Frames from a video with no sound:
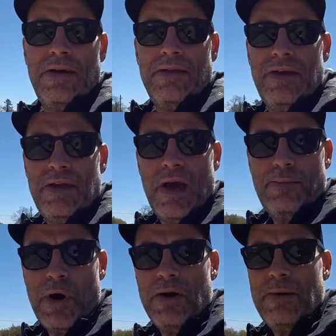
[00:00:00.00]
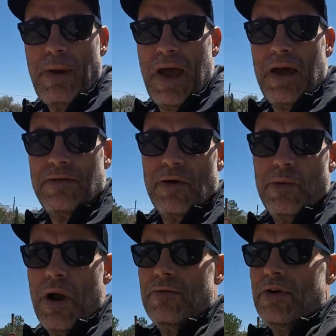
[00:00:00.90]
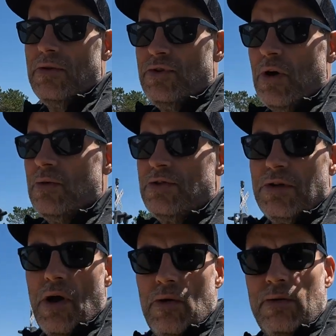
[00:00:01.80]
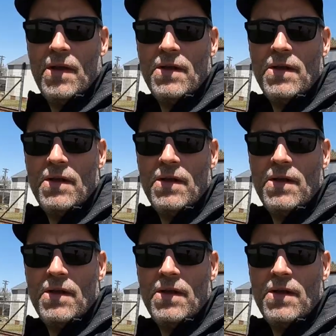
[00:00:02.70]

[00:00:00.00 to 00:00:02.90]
the Prairie Path or wherever you chose to go.